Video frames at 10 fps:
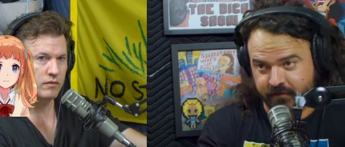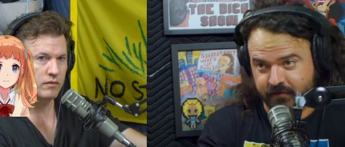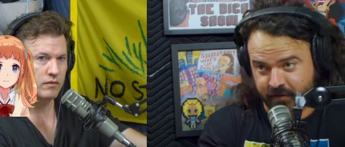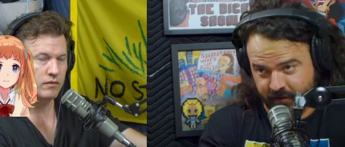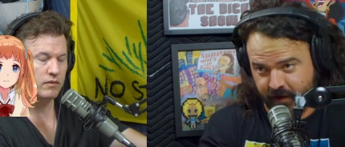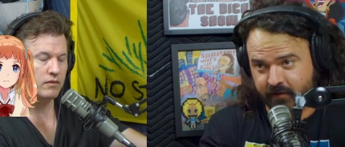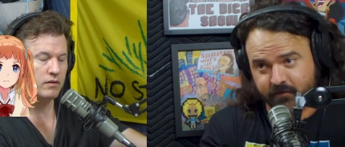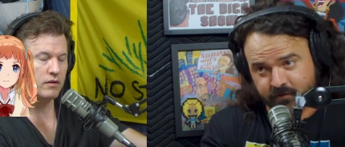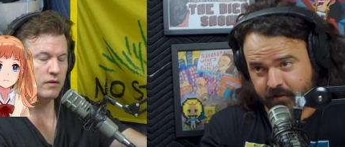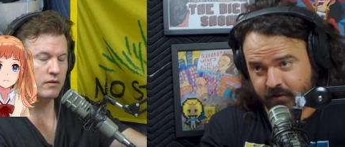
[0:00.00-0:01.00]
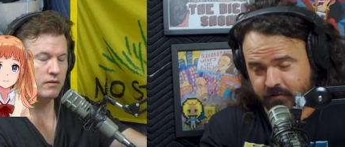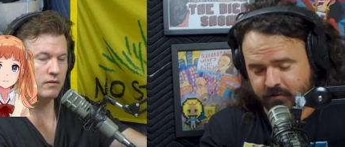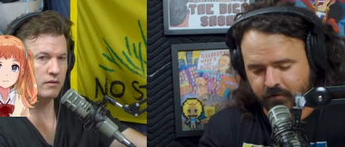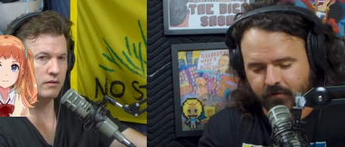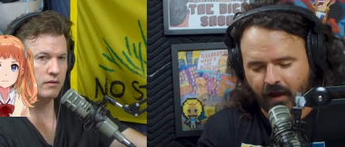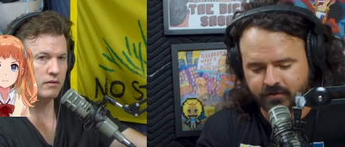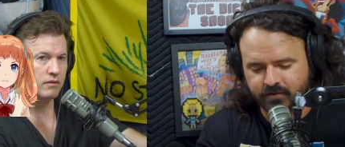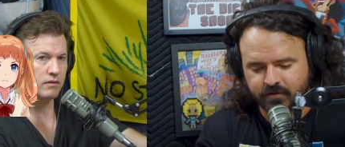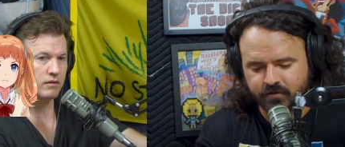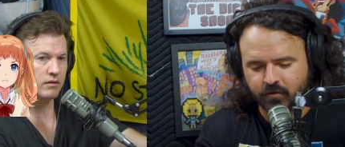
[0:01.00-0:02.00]
Speaker 1: as of today, in yeah. the year
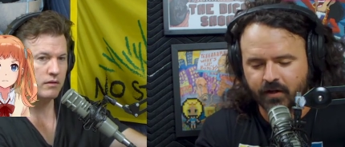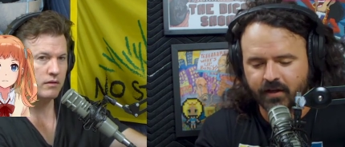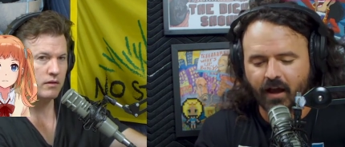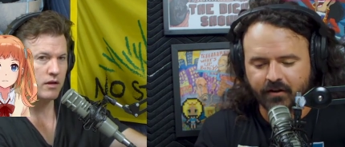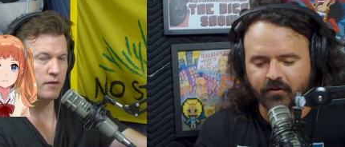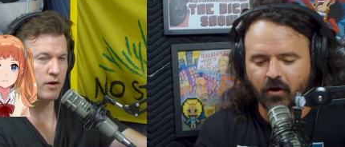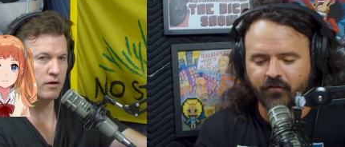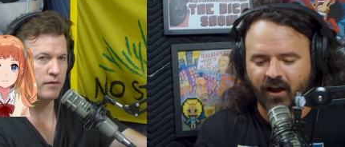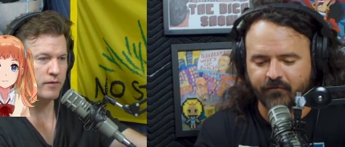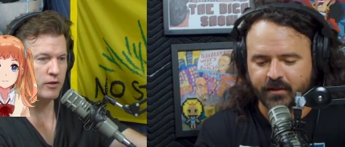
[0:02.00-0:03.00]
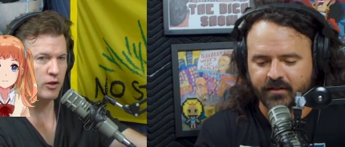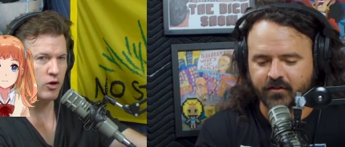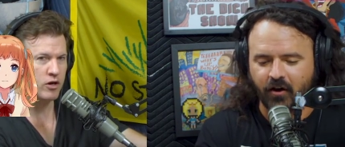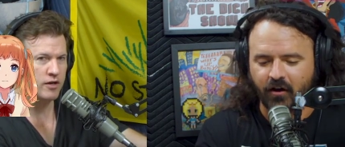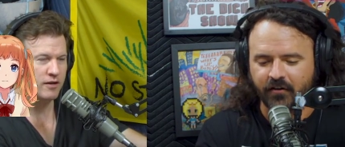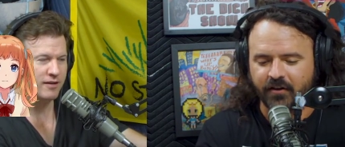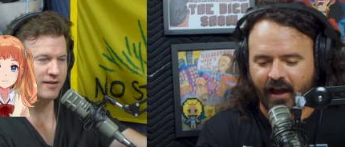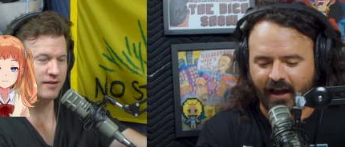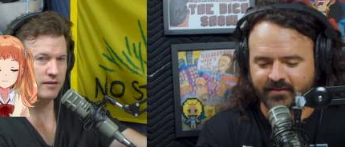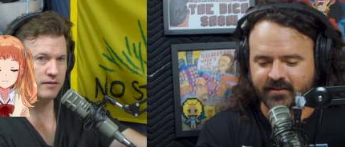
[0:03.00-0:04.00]
2020. I don't of know our, if I've been Lord. called a
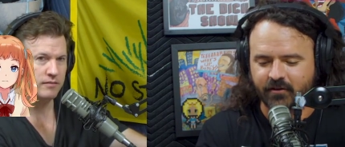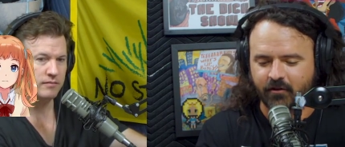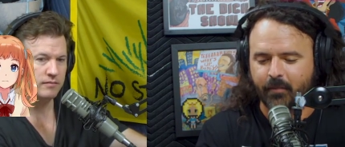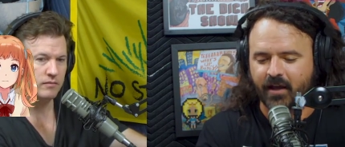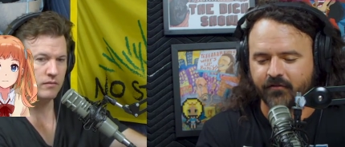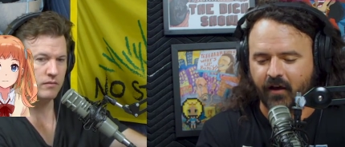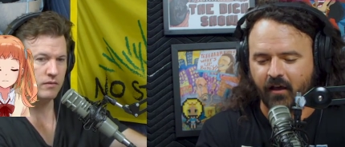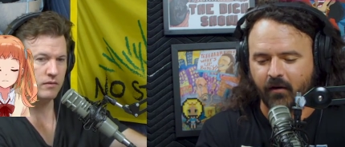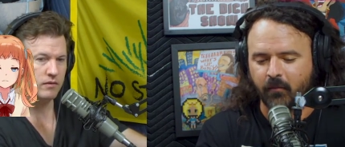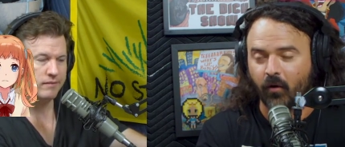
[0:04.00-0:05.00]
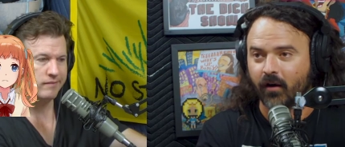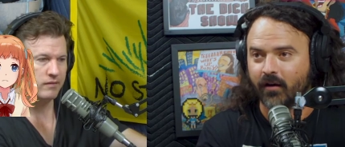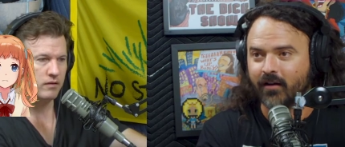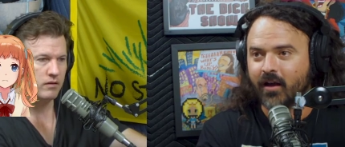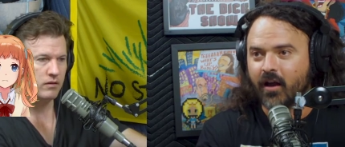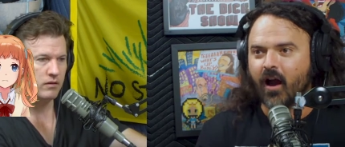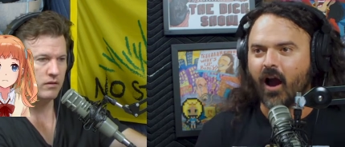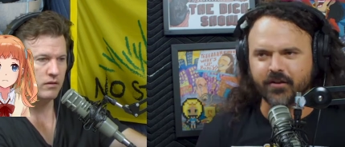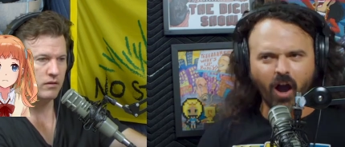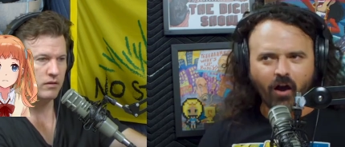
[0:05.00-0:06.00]
Nazi or a pedophile more.
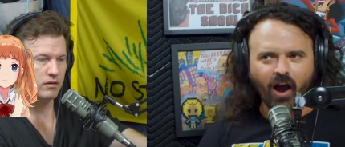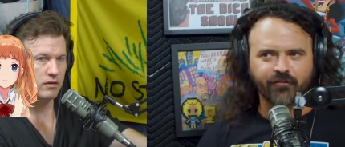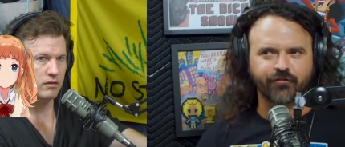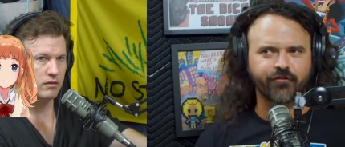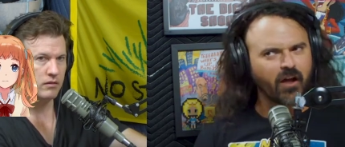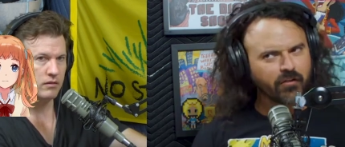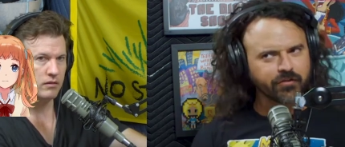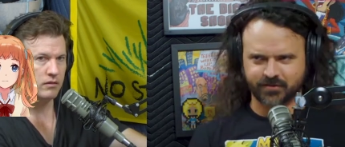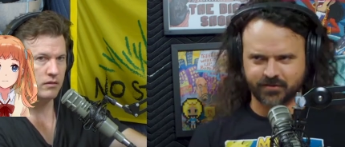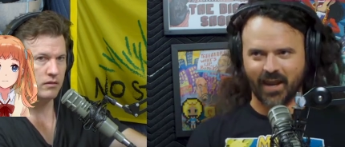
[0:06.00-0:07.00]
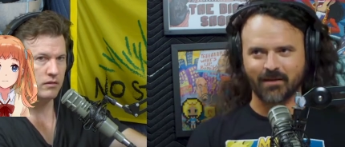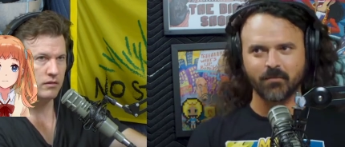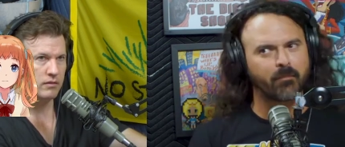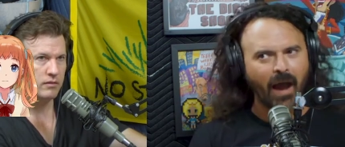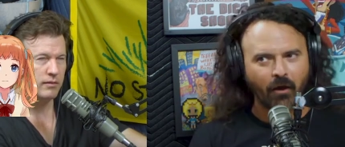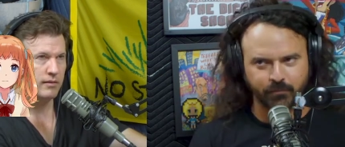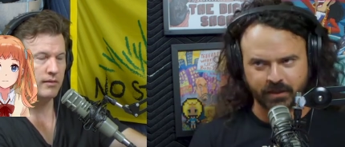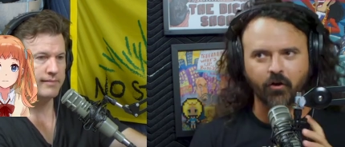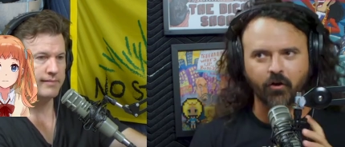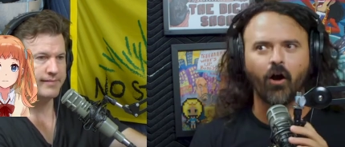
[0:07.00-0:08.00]
I know I felt the same about
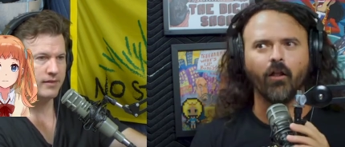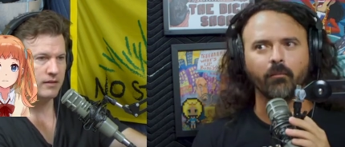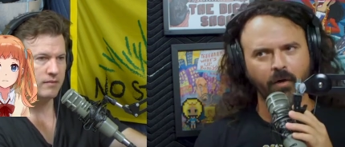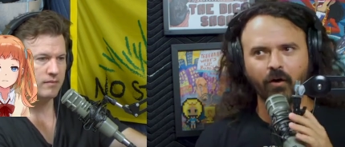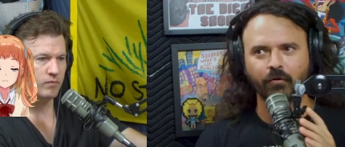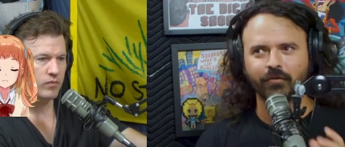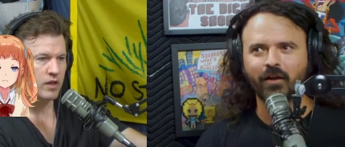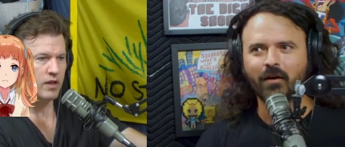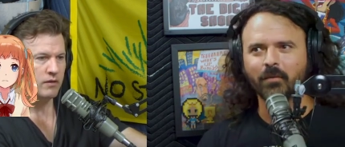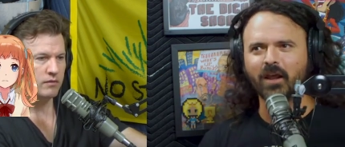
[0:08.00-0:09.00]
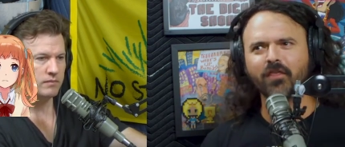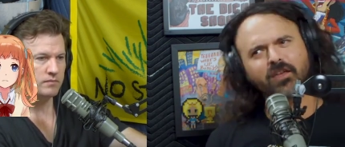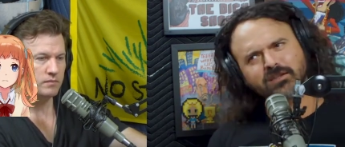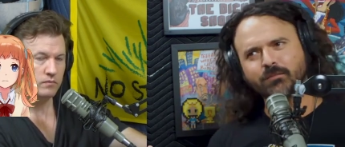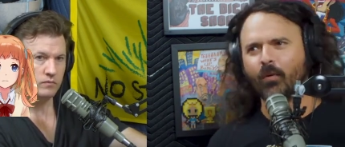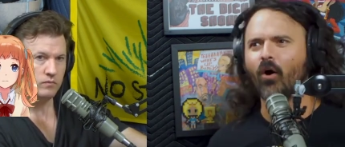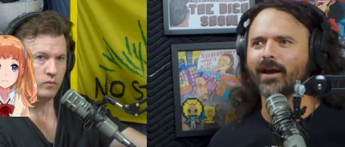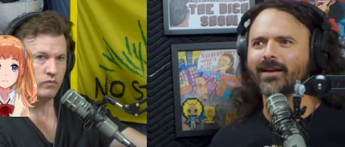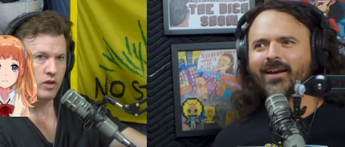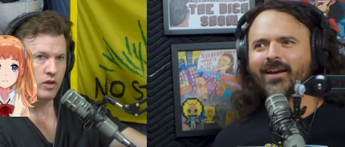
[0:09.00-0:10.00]
being called both, but at this
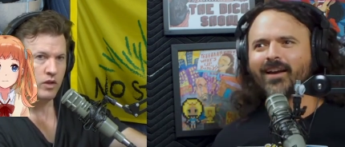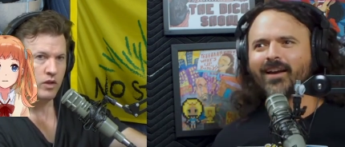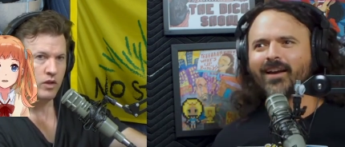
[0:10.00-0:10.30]
point.